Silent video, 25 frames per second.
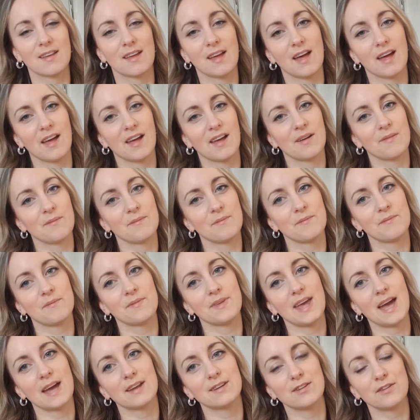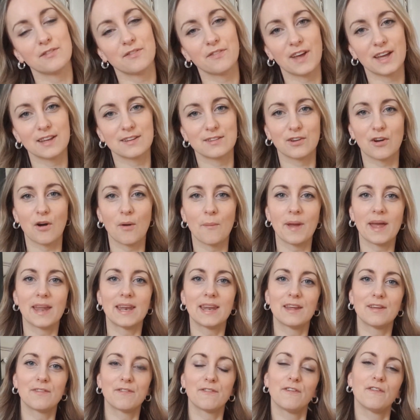Yeah, don't forget to
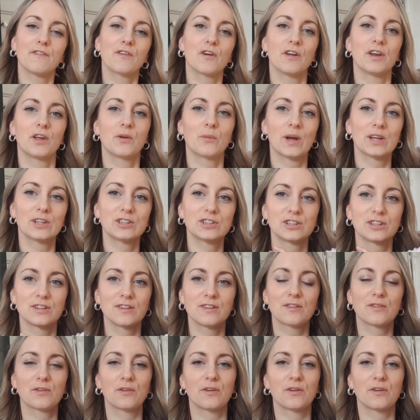comment if you've got any questions,